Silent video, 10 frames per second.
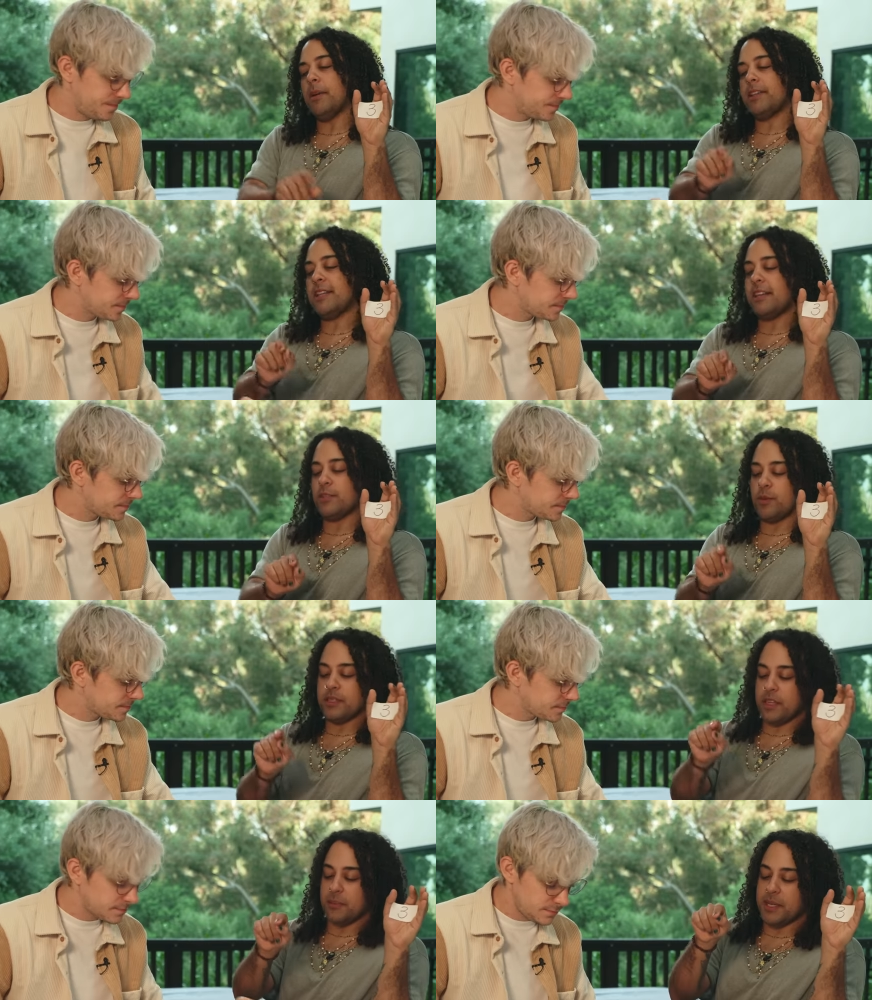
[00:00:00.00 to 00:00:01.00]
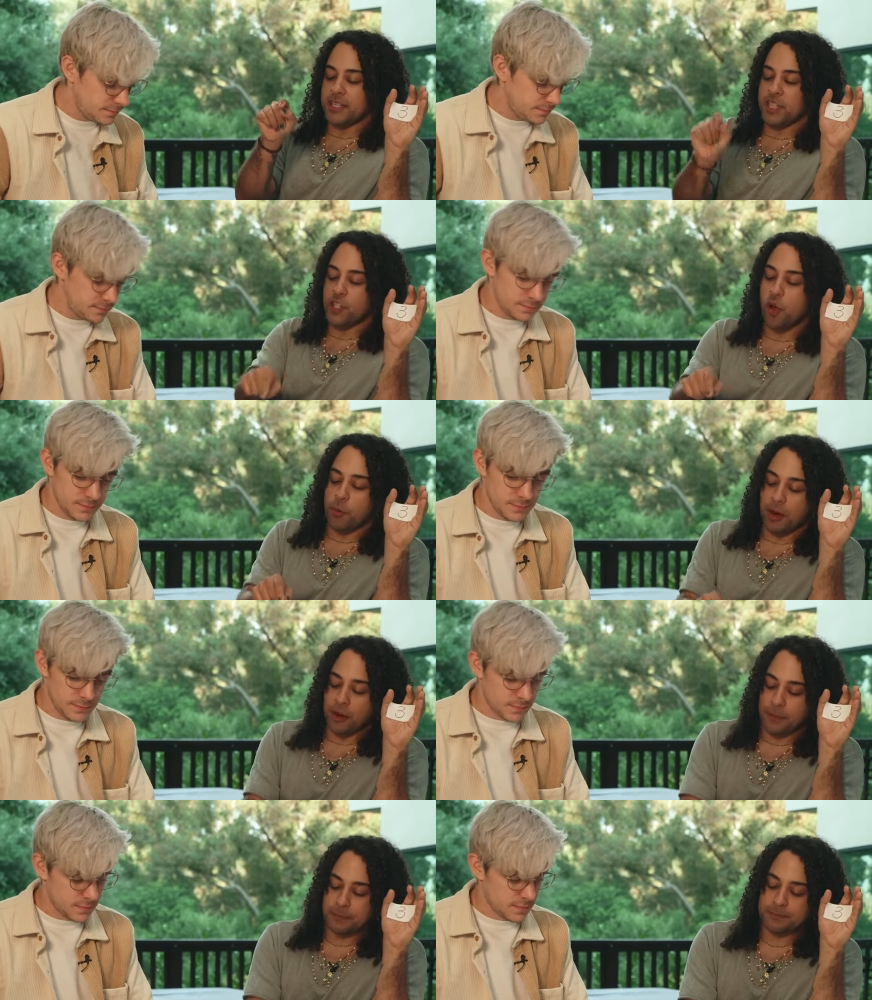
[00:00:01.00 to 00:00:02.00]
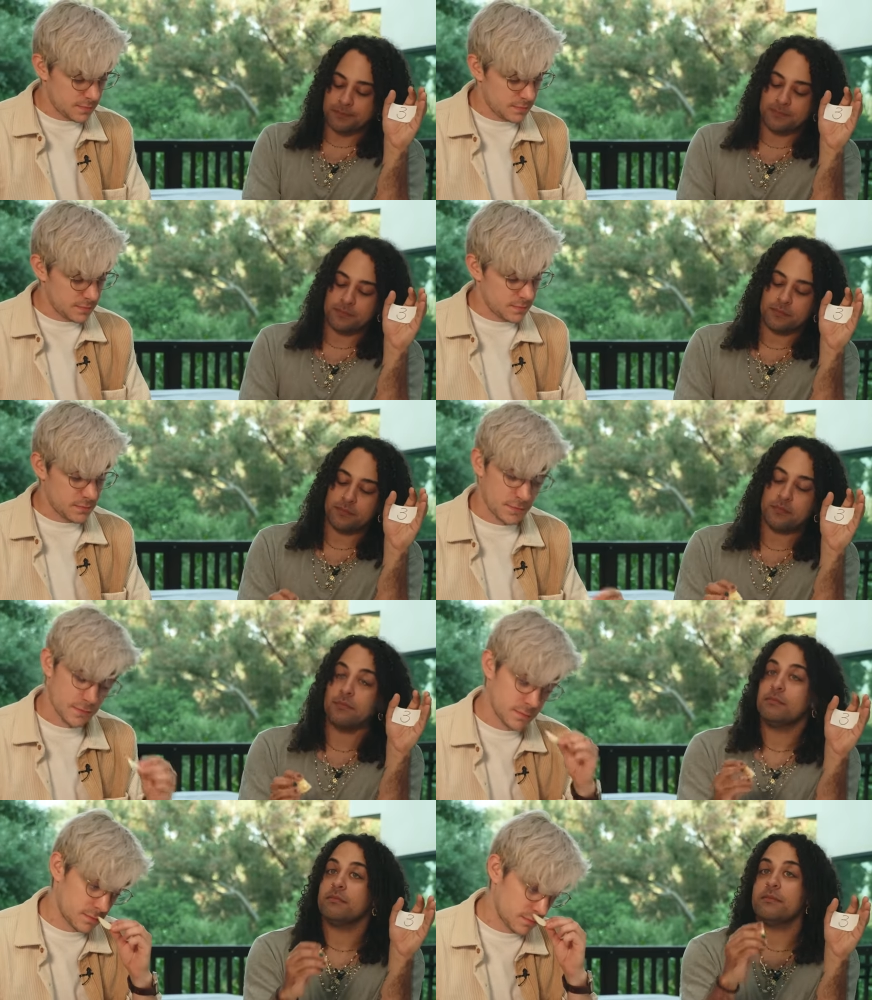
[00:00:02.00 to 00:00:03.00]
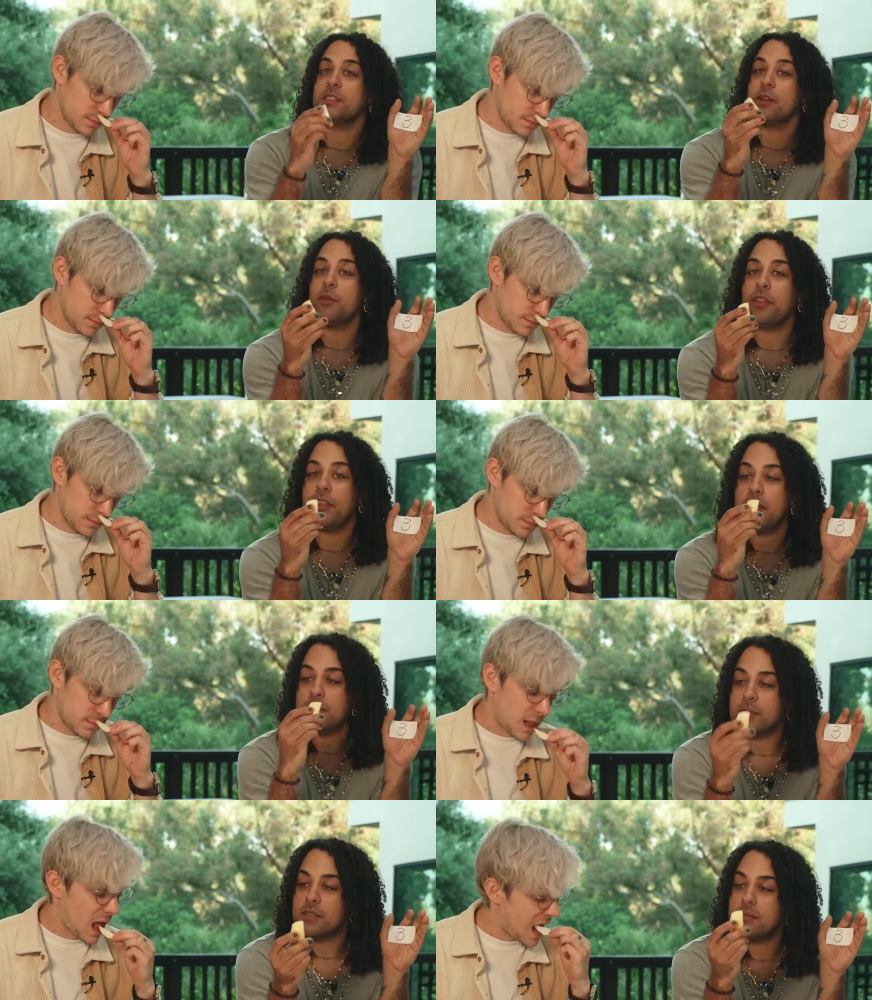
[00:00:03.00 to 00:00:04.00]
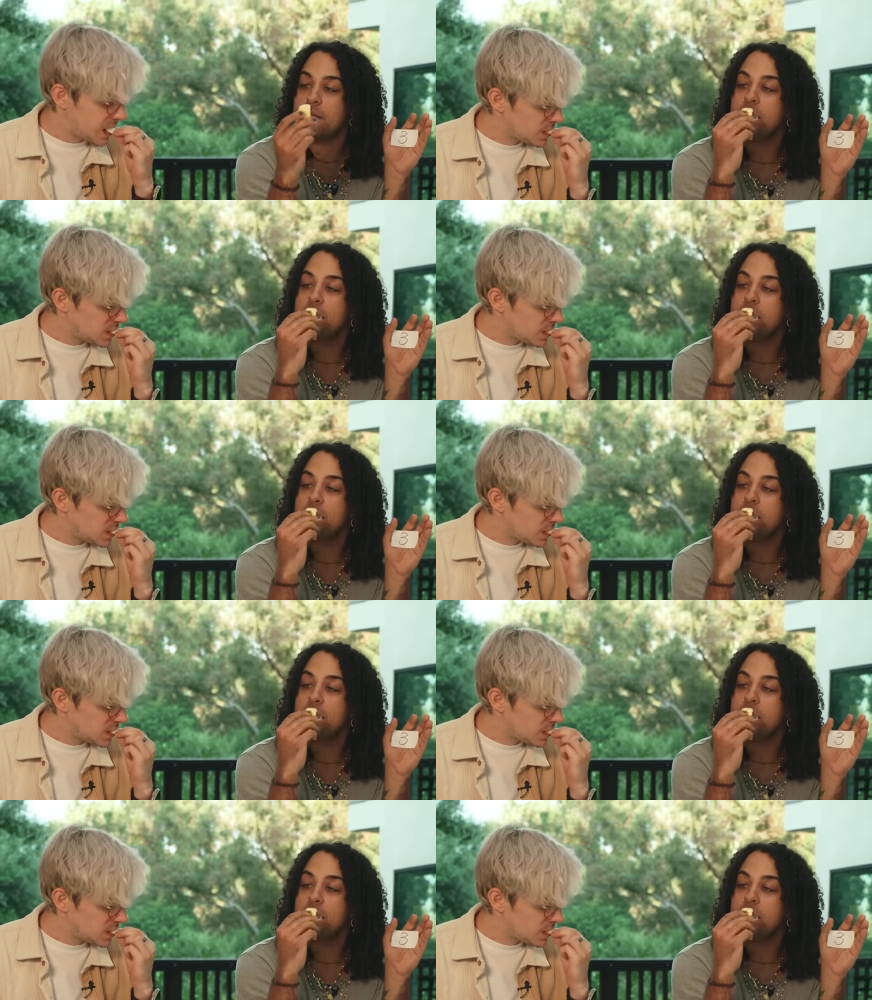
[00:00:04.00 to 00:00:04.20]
Speaker 1: gonna say this one is gonna be a snow pear. Sticking with the themes.